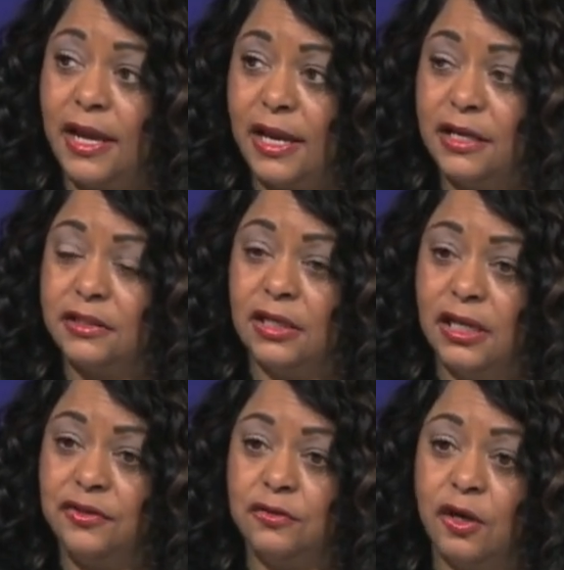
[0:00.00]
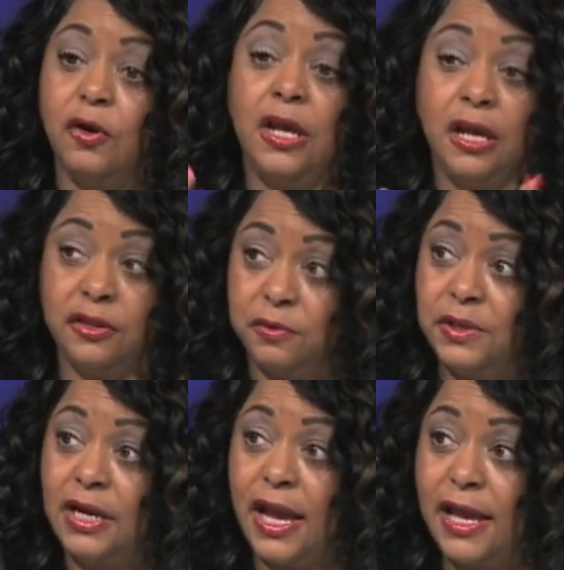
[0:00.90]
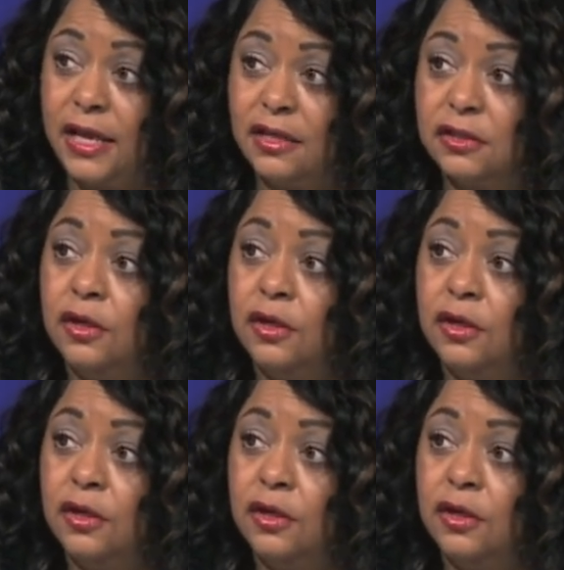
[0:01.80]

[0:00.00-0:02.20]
days to let you know. In 3 days,